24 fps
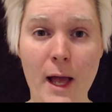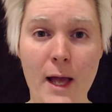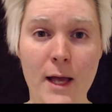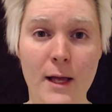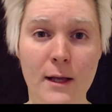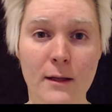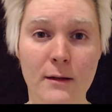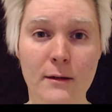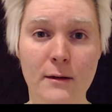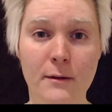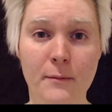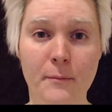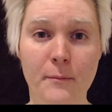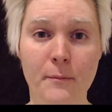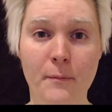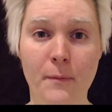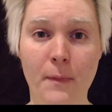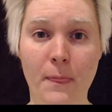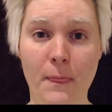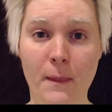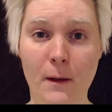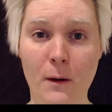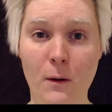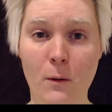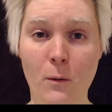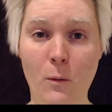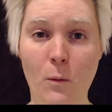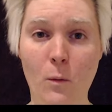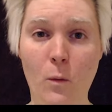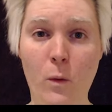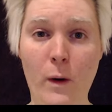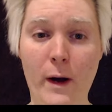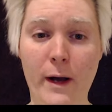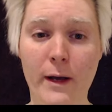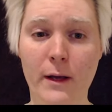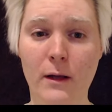and
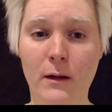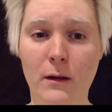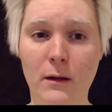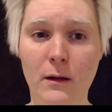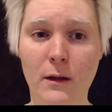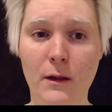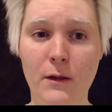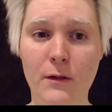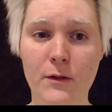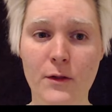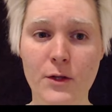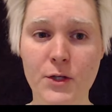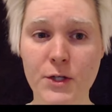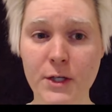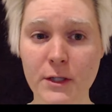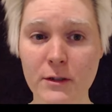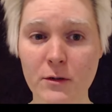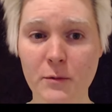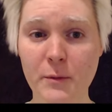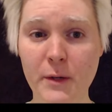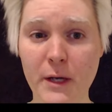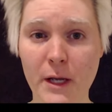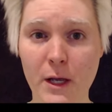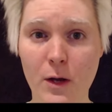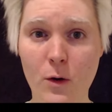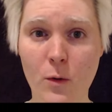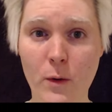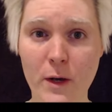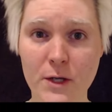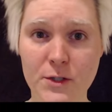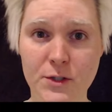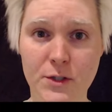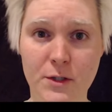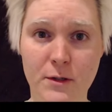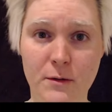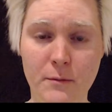while the gentleman in
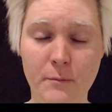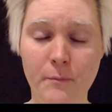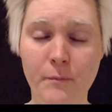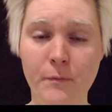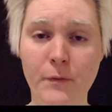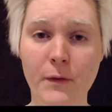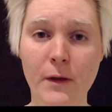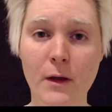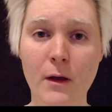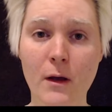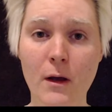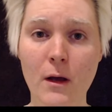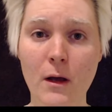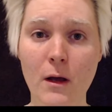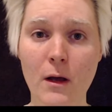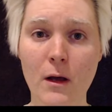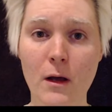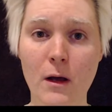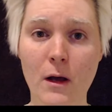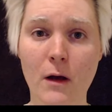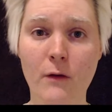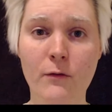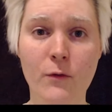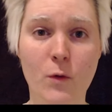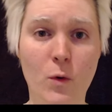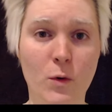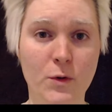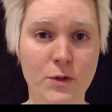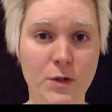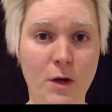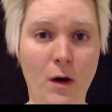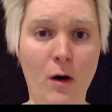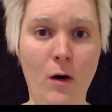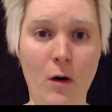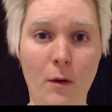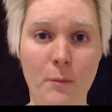question, of
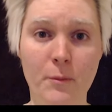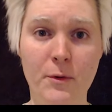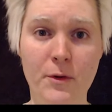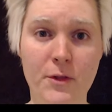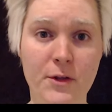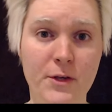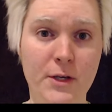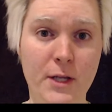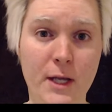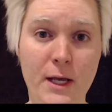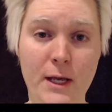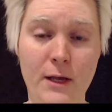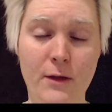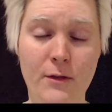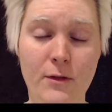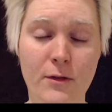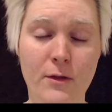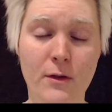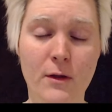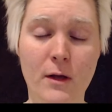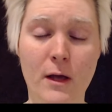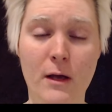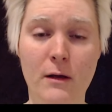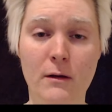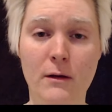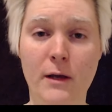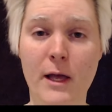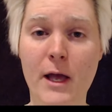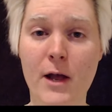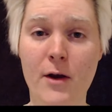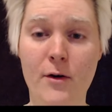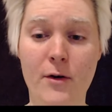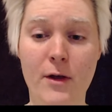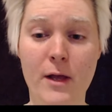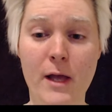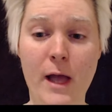course, armed to the teeth
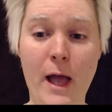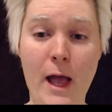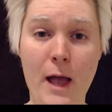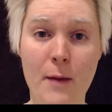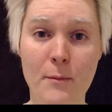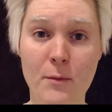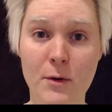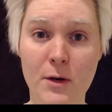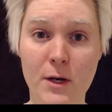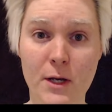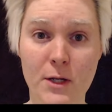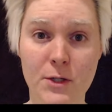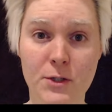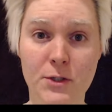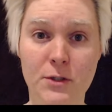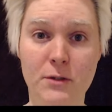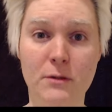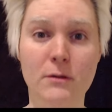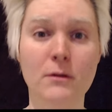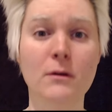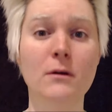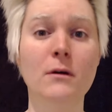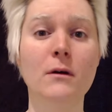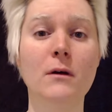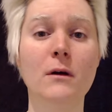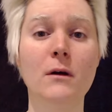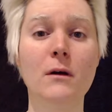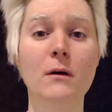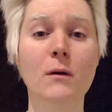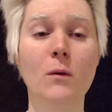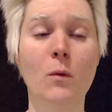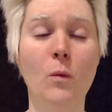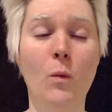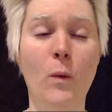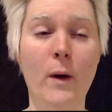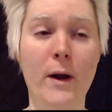carrying ammunition,
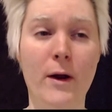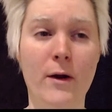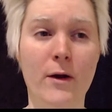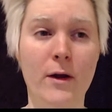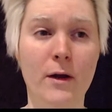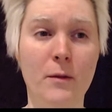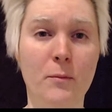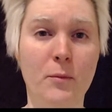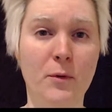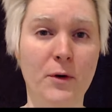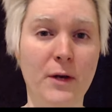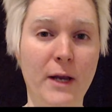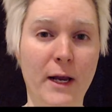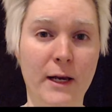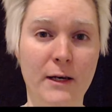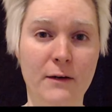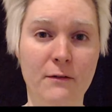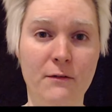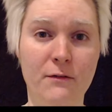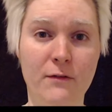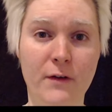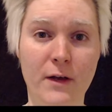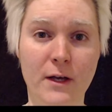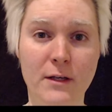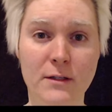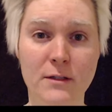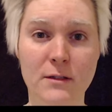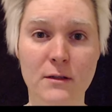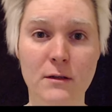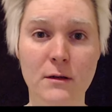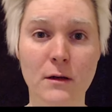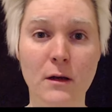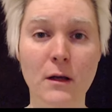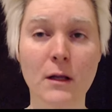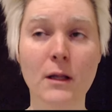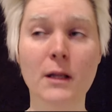wearing a protective
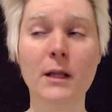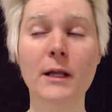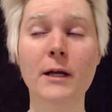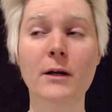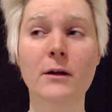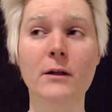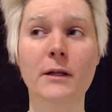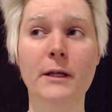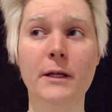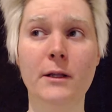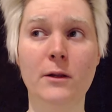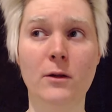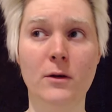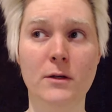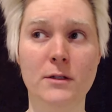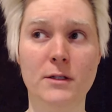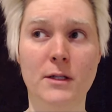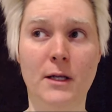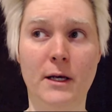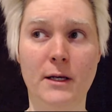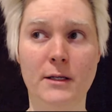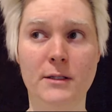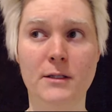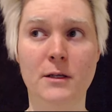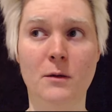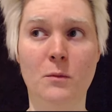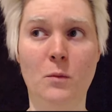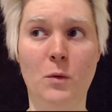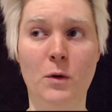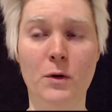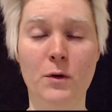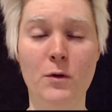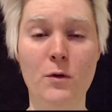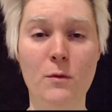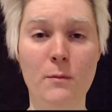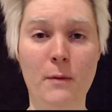vest, clearly looks like
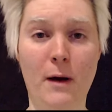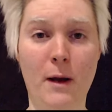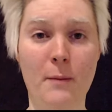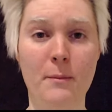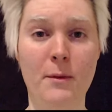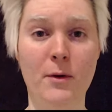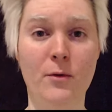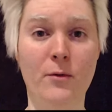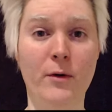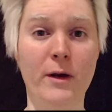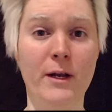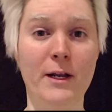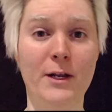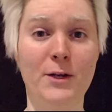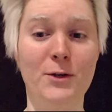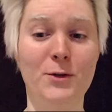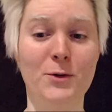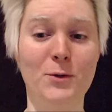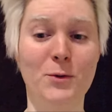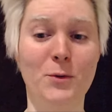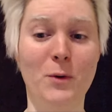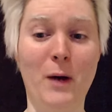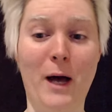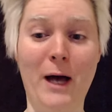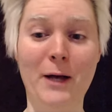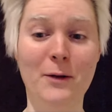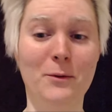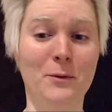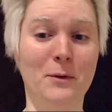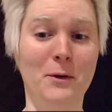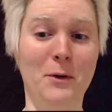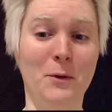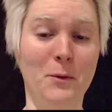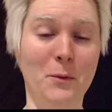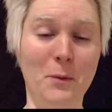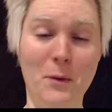someone who might be ready to, I
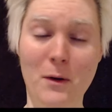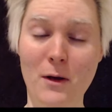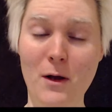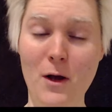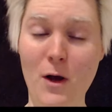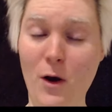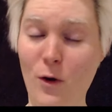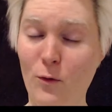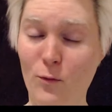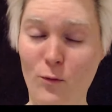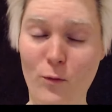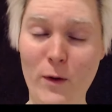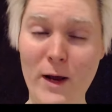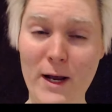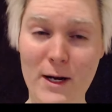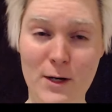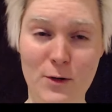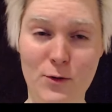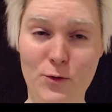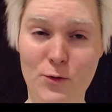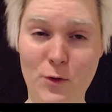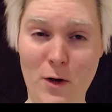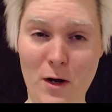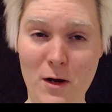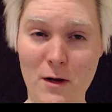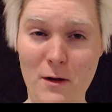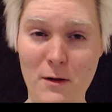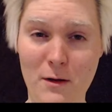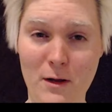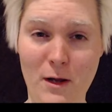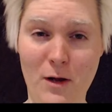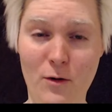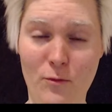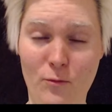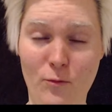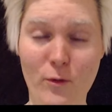don't know, raid a drug
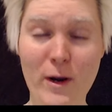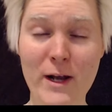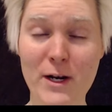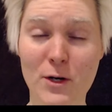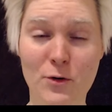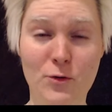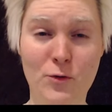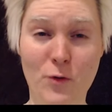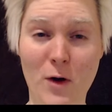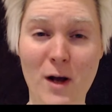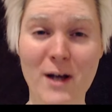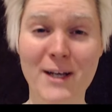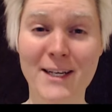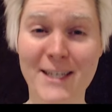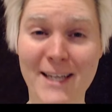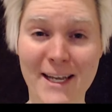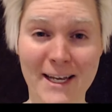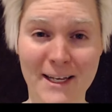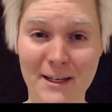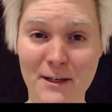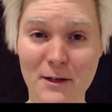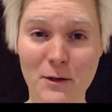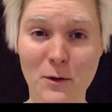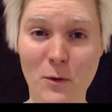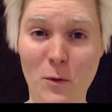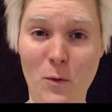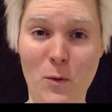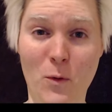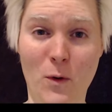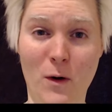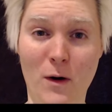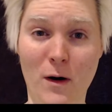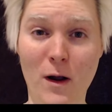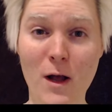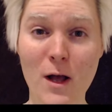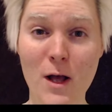uh, raid a drug den
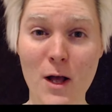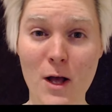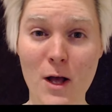or